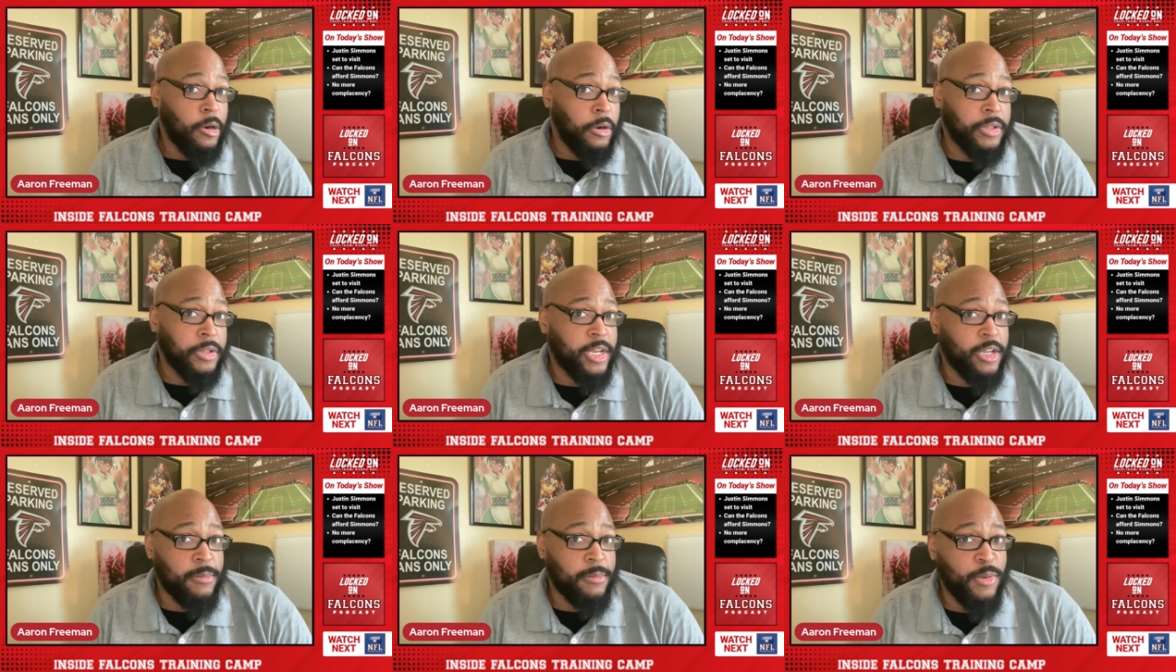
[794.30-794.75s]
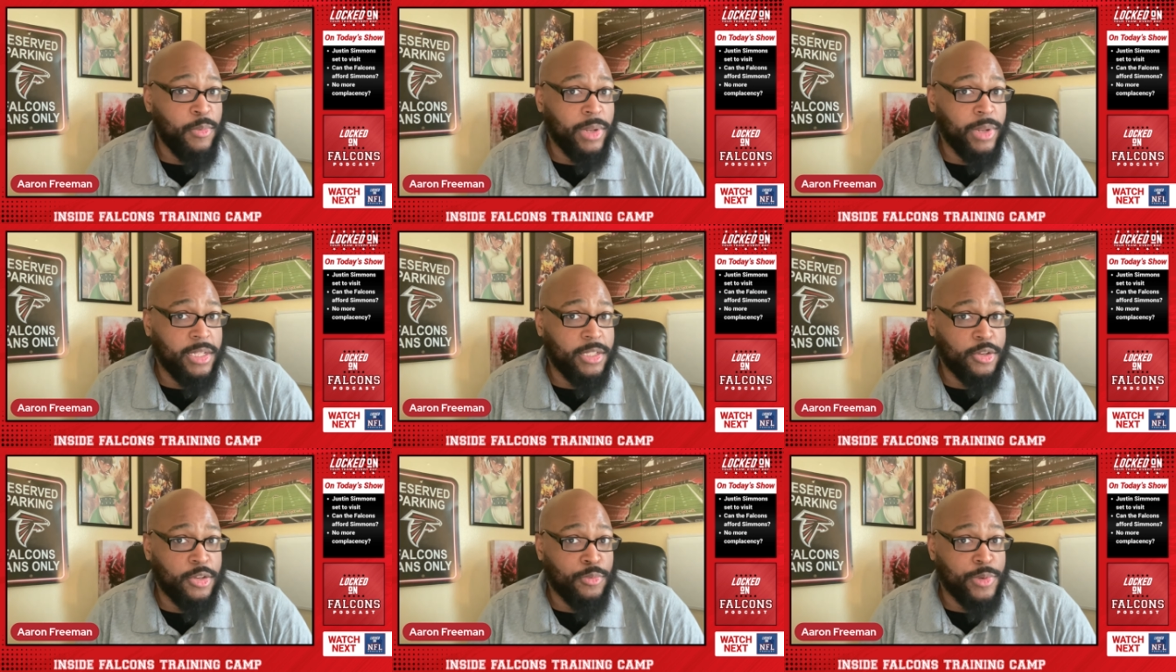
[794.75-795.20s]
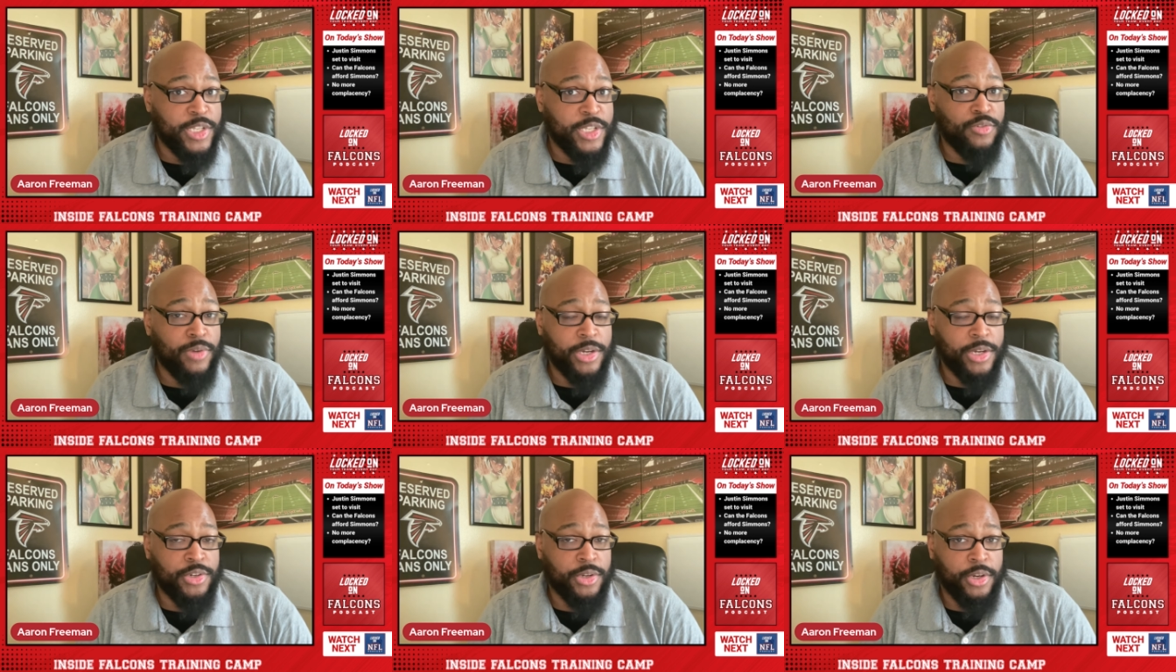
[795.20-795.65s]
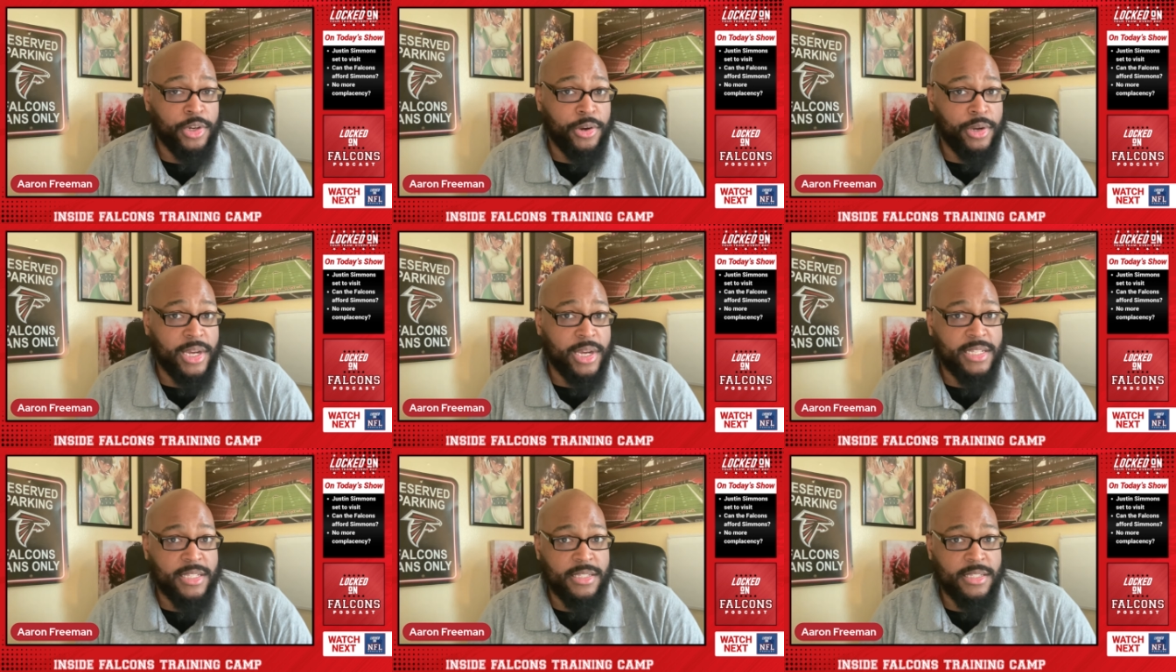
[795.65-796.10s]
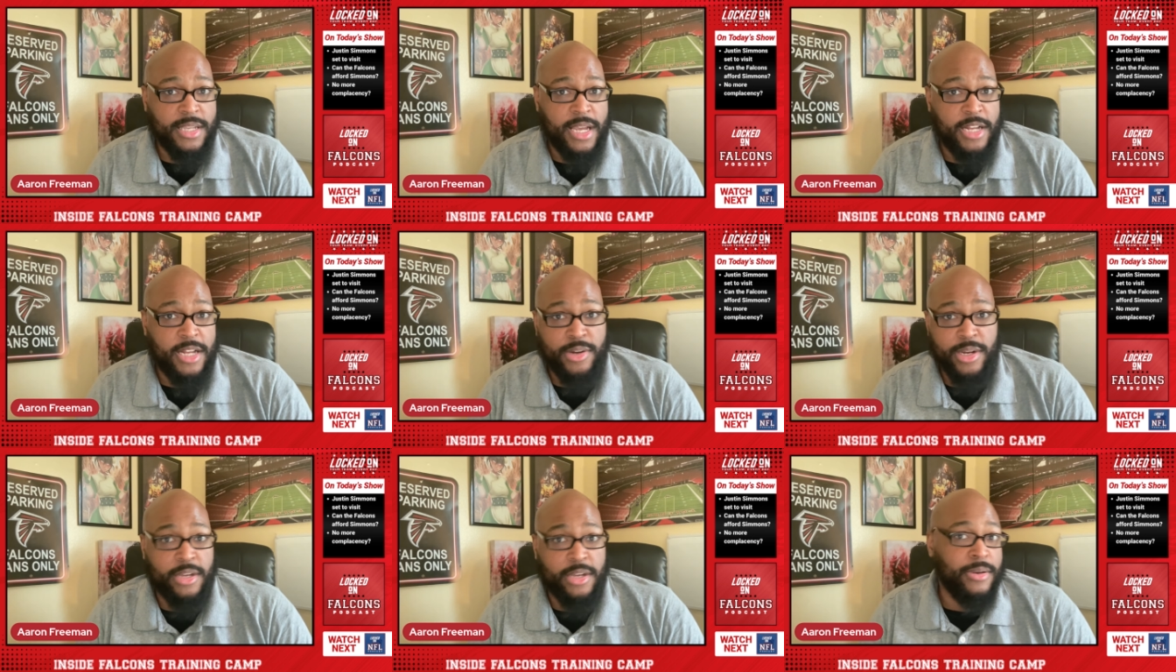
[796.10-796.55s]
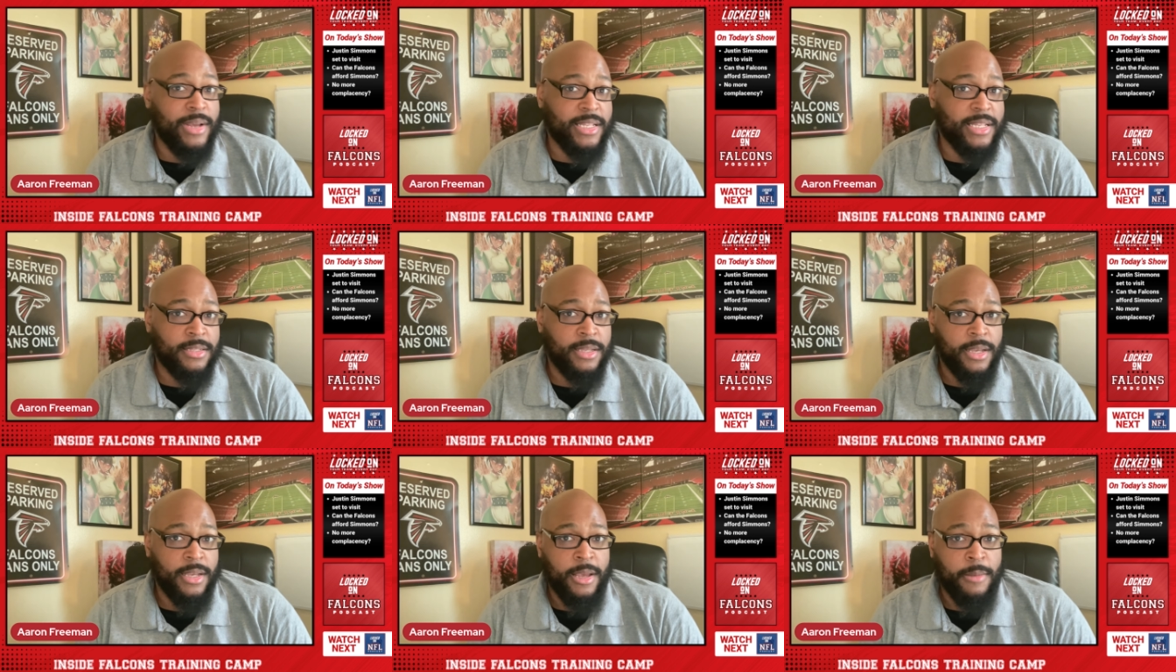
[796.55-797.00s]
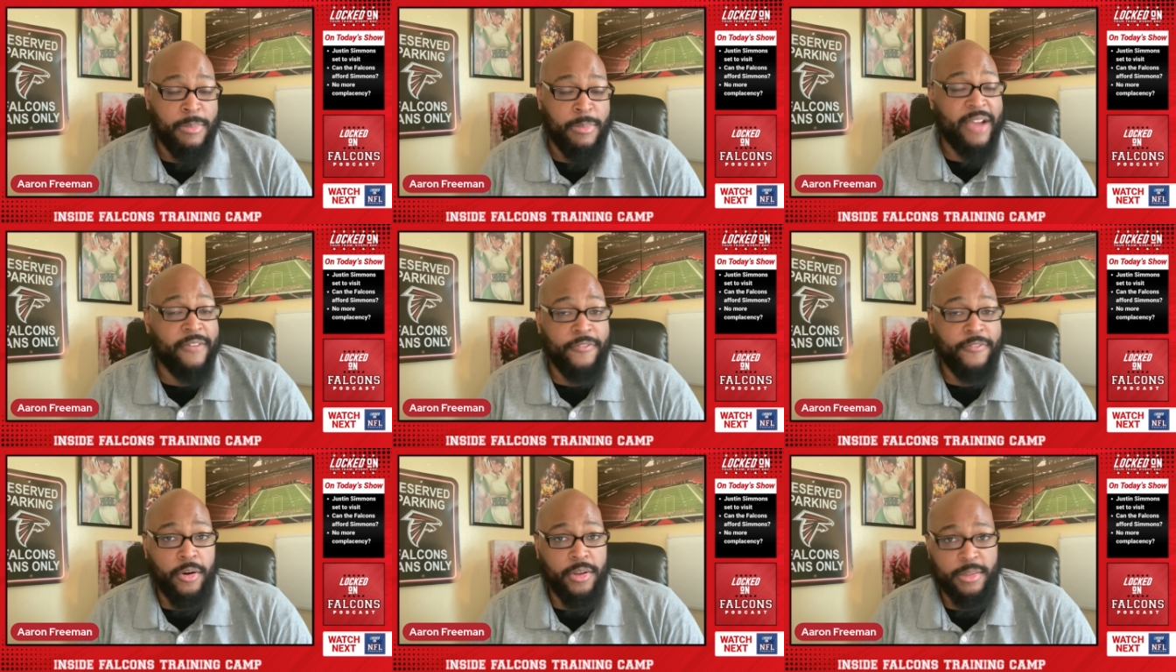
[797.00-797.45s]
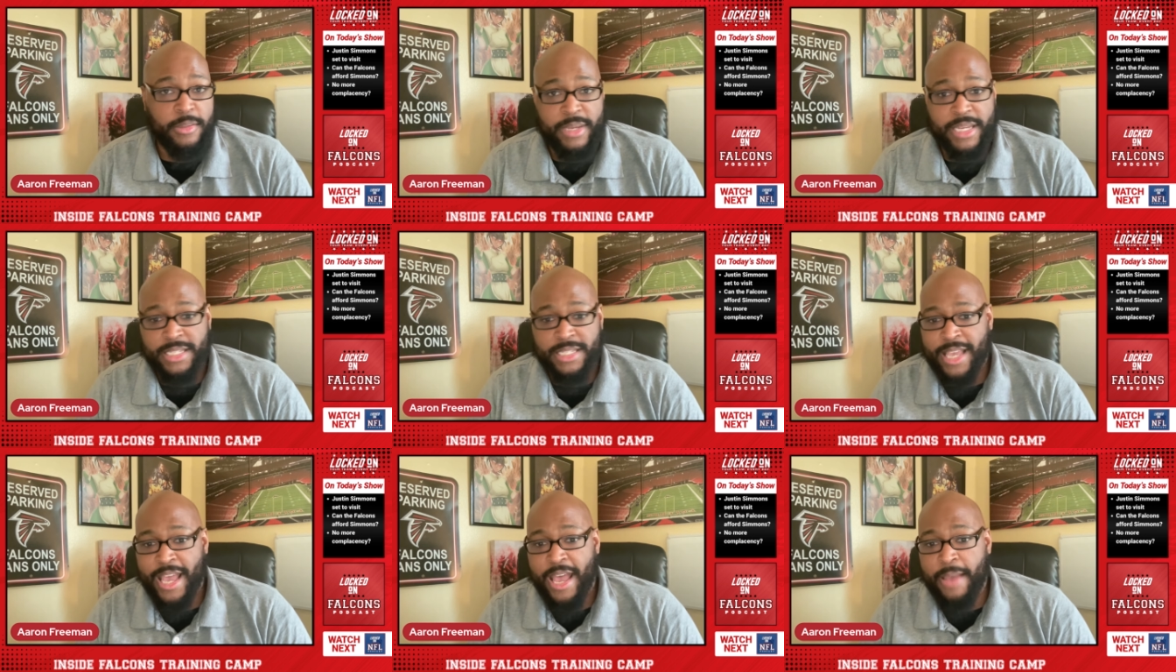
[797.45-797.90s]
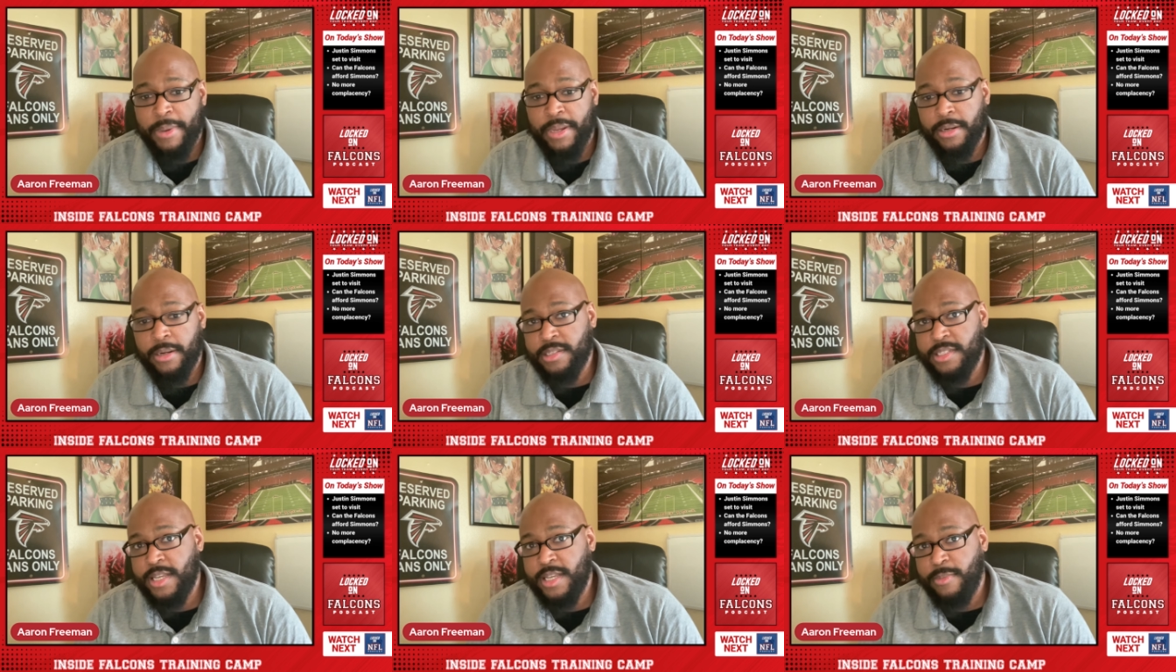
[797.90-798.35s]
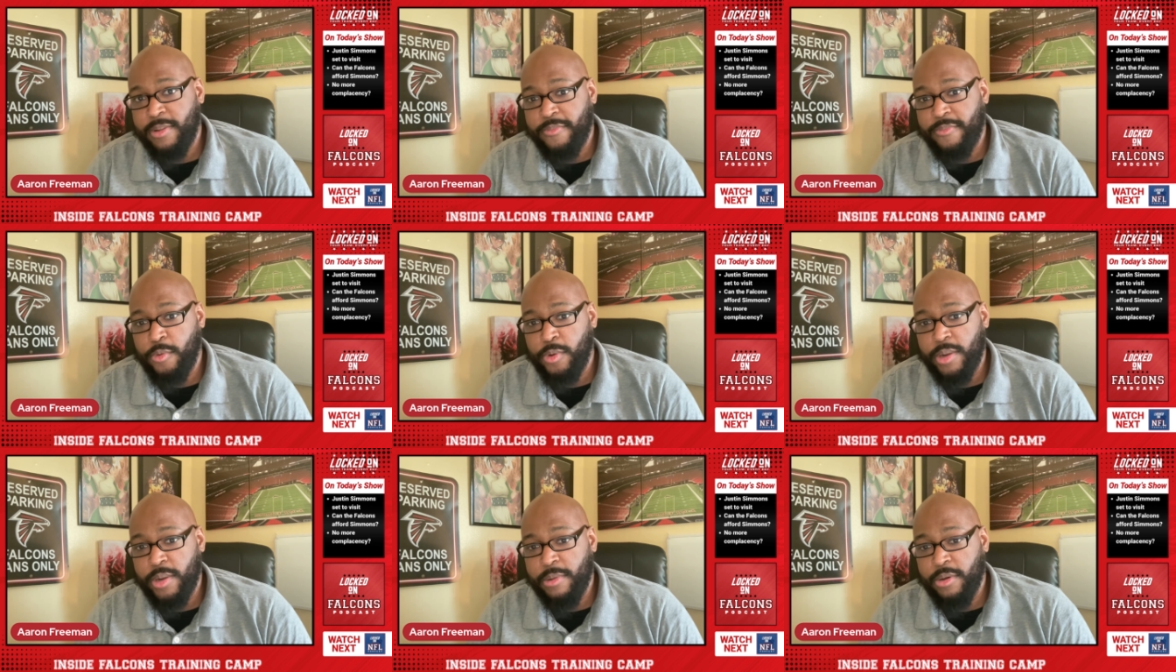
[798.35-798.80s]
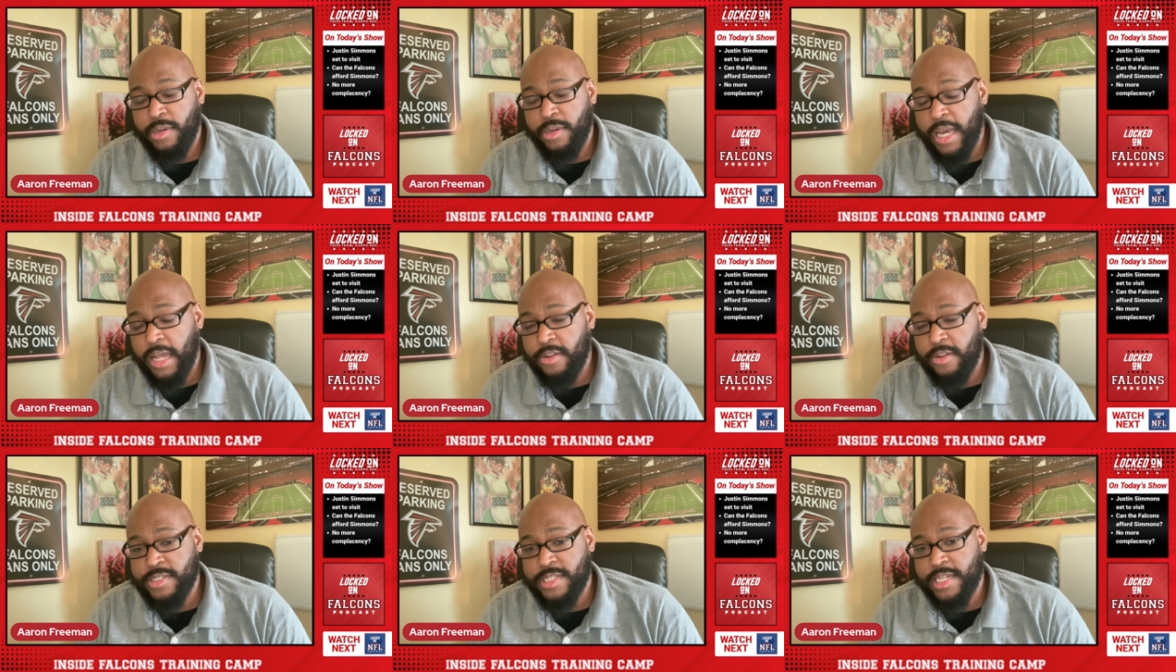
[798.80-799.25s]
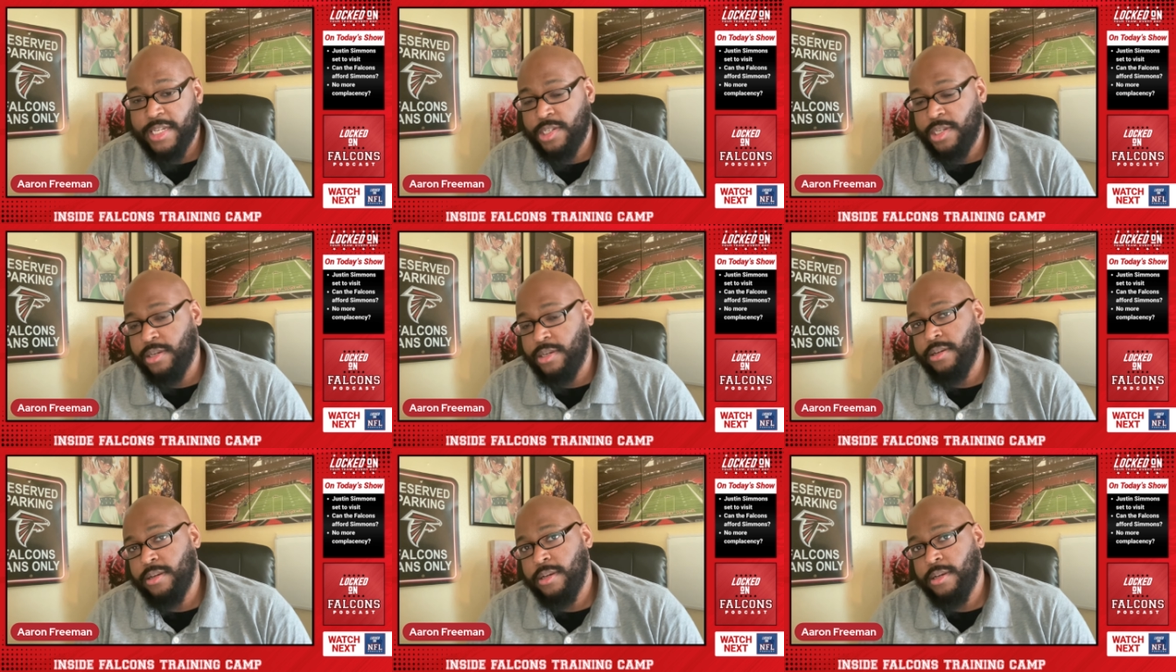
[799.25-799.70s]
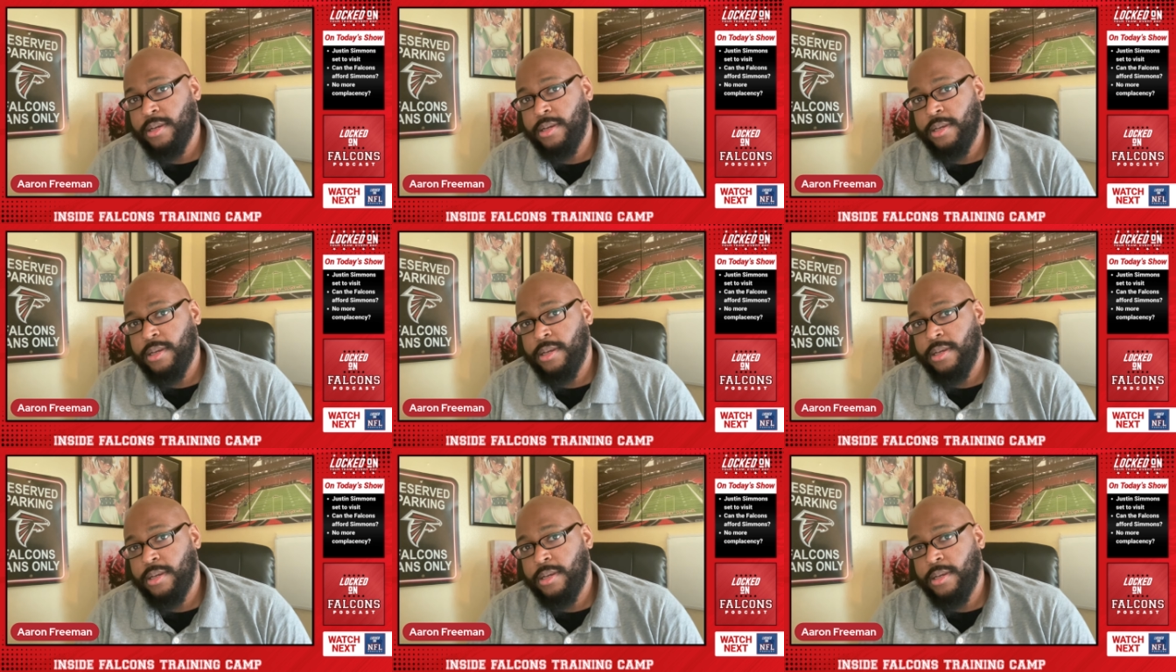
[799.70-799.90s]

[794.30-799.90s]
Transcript: are they going to be willing to restructure Kirk Cousins' contract, who has by far the biggest cap hit on the team at $40 million next year?